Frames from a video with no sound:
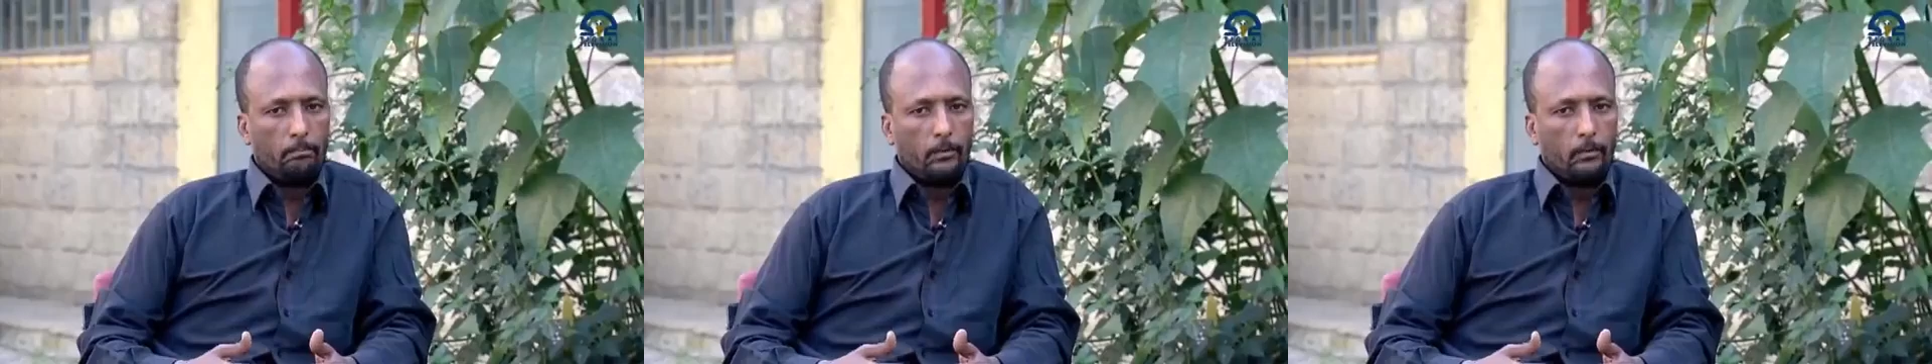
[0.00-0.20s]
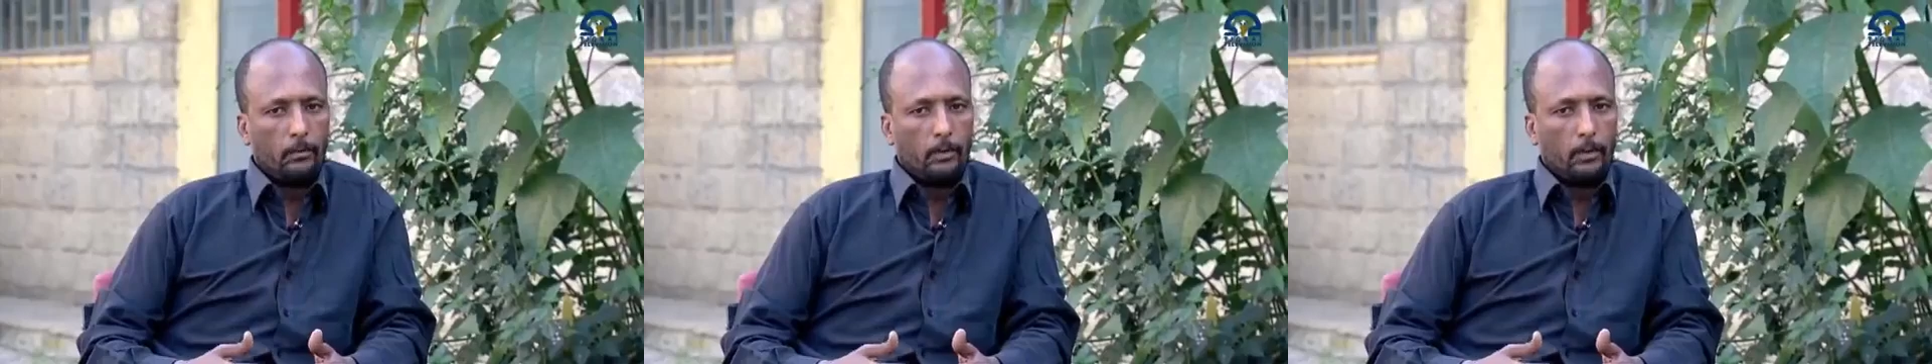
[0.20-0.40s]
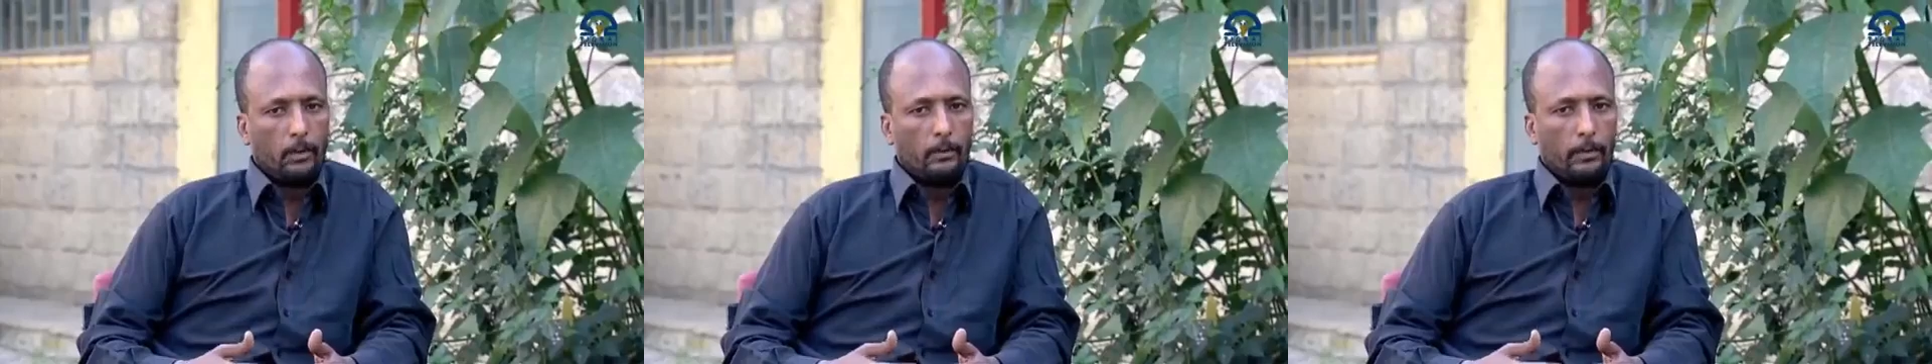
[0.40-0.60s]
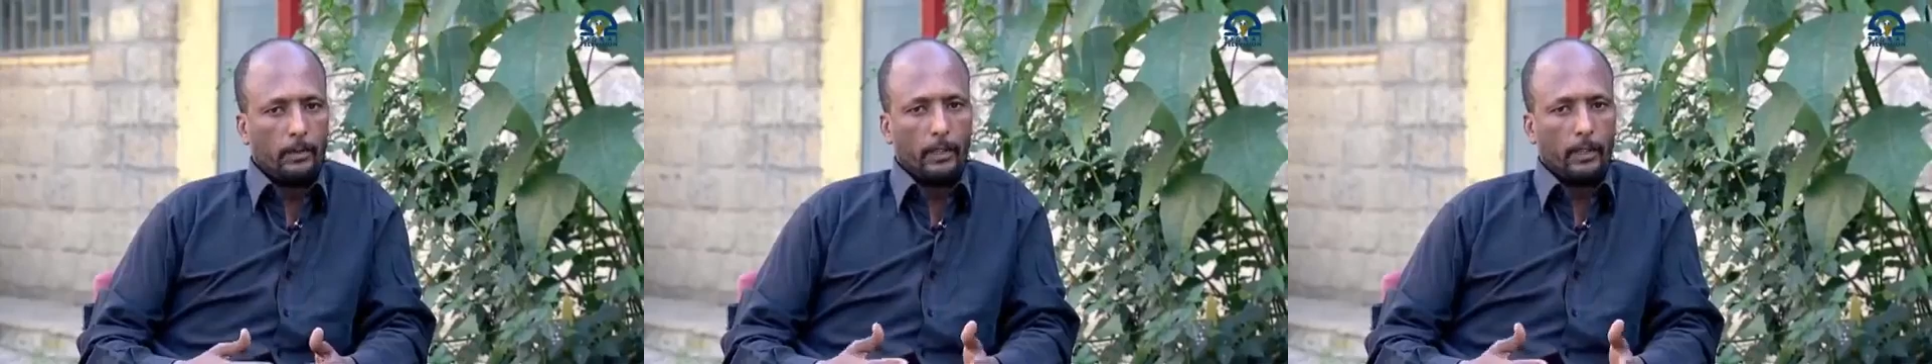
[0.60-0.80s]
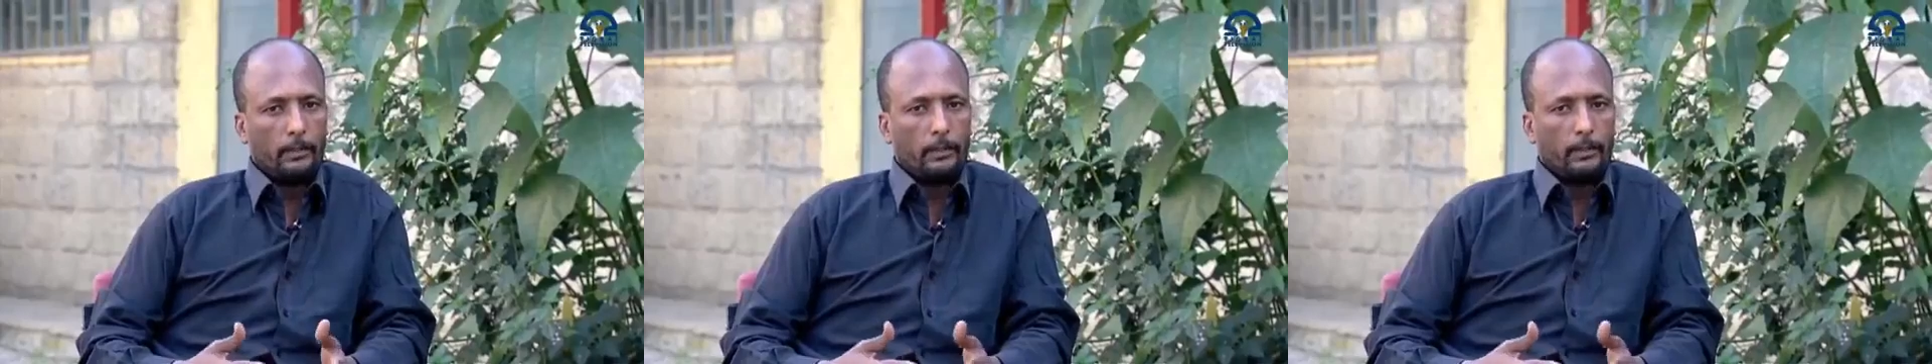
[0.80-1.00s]
what
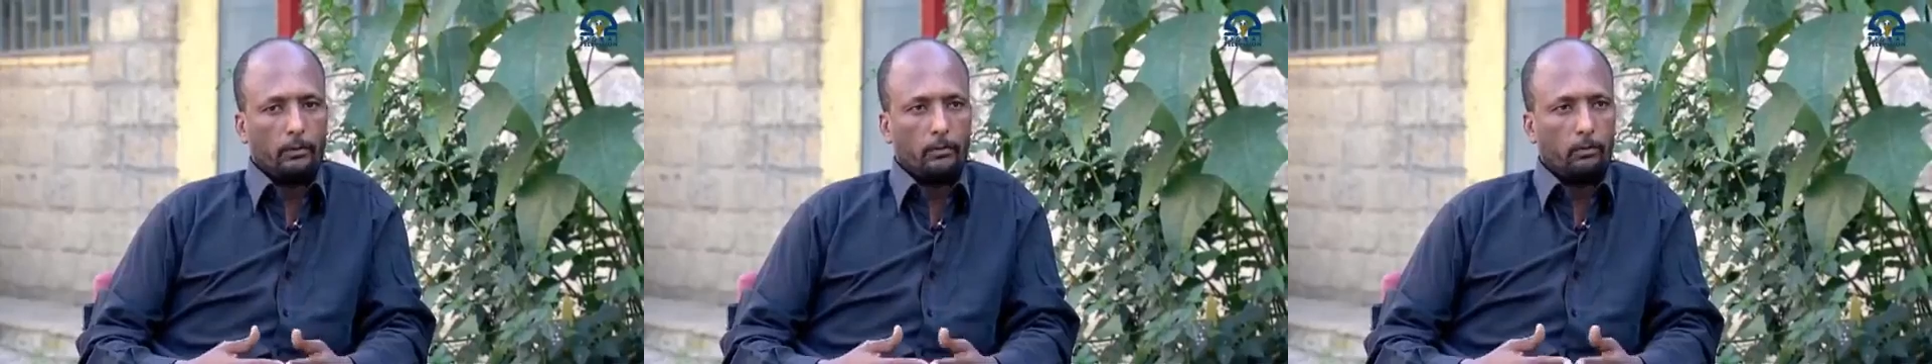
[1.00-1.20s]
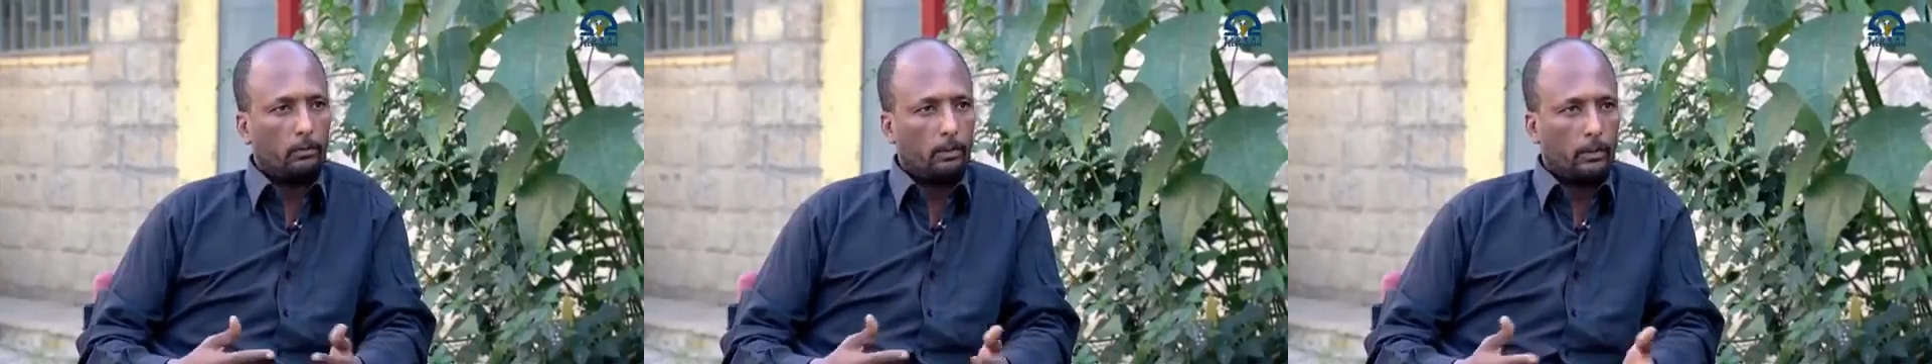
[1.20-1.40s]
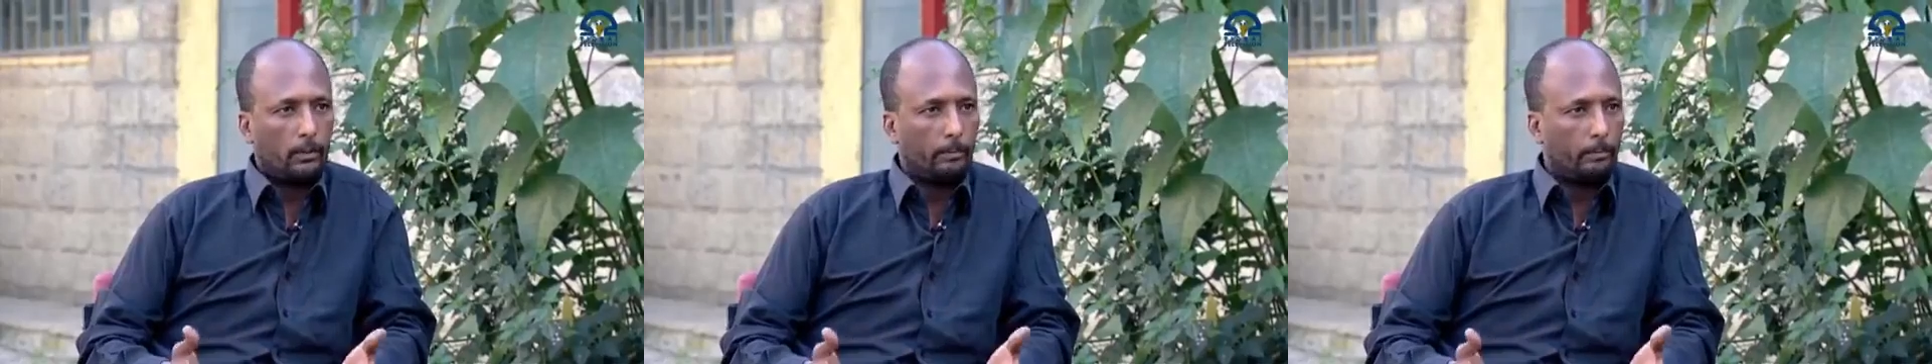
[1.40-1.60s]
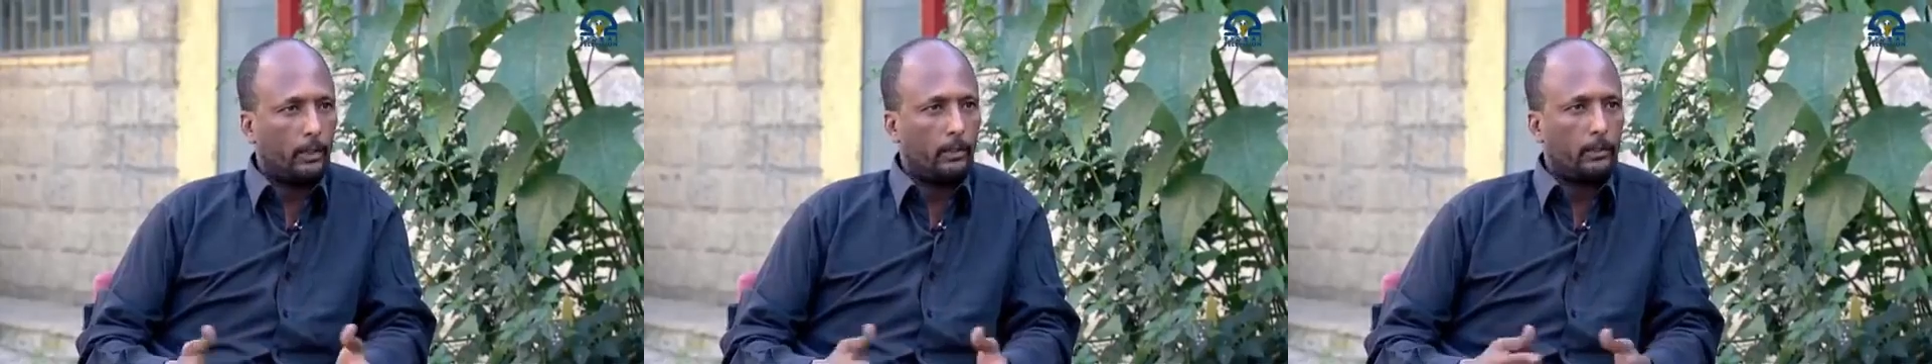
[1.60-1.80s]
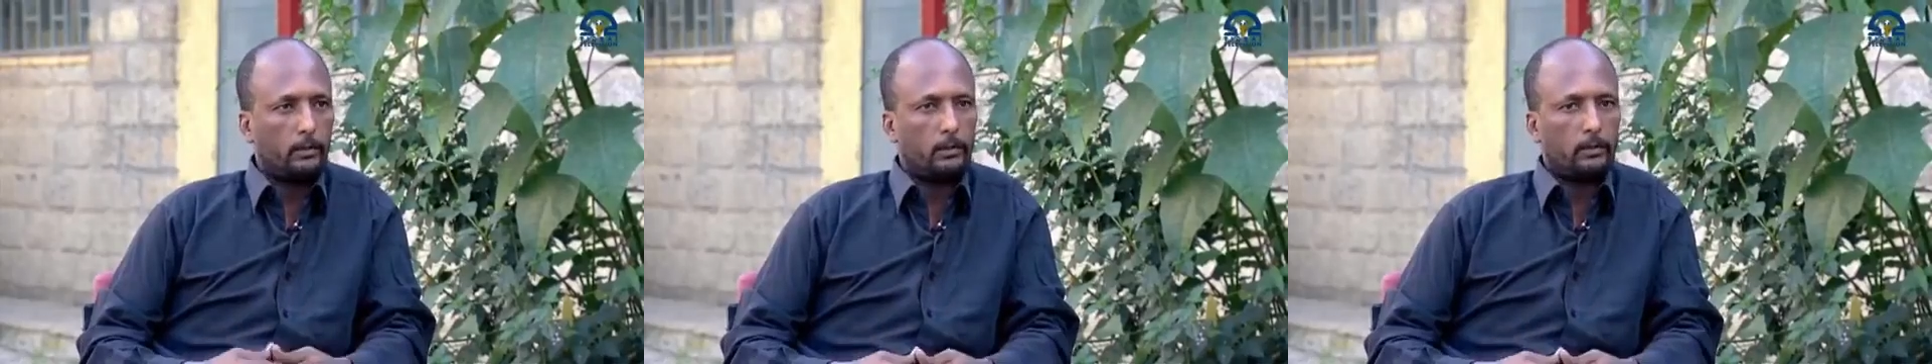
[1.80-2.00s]
can I say, the whole
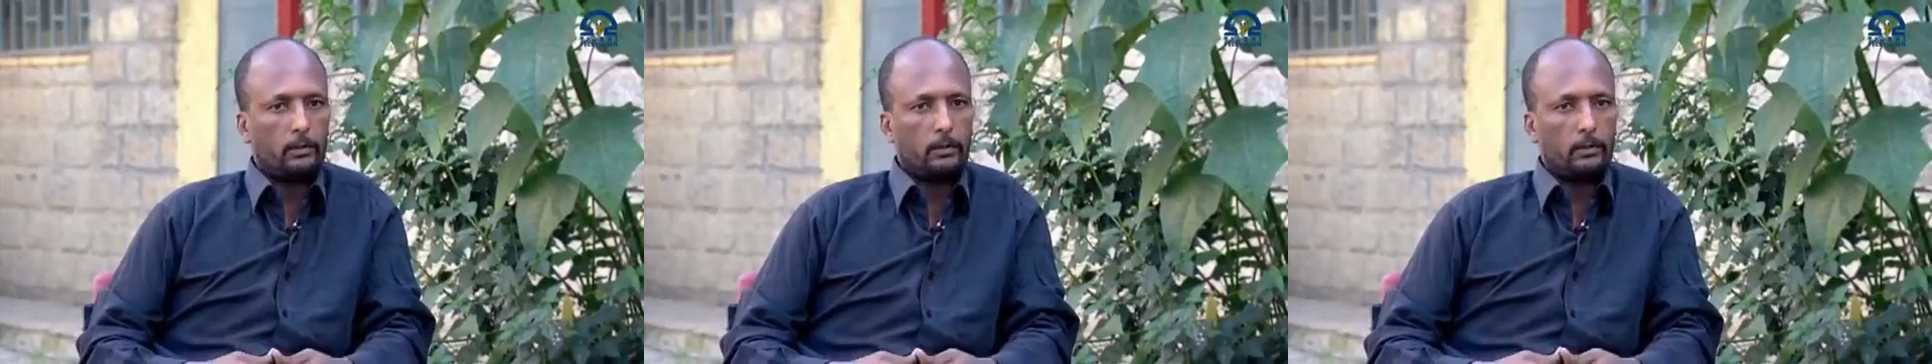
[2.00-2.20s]
Ethiopians,